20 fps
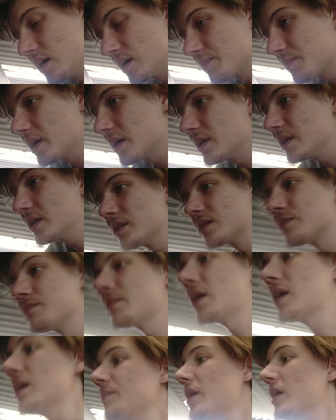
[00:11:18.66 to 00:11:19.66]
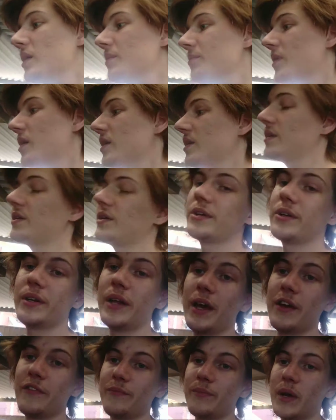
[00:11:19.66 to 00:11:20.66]
But it's money, money, money, and I don't
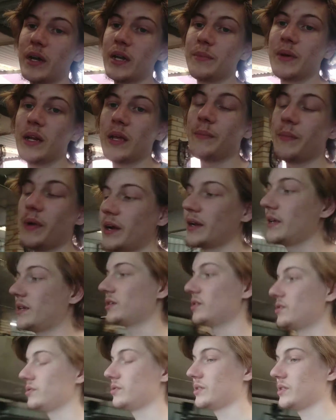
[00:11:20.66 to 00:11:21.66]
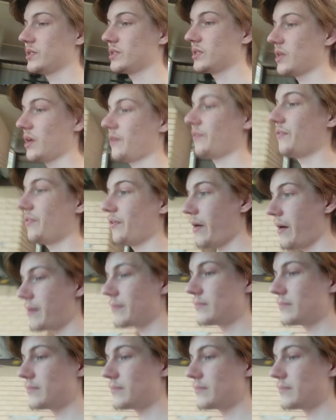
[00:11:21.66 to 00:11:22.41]
have money, money, money to do this stuff.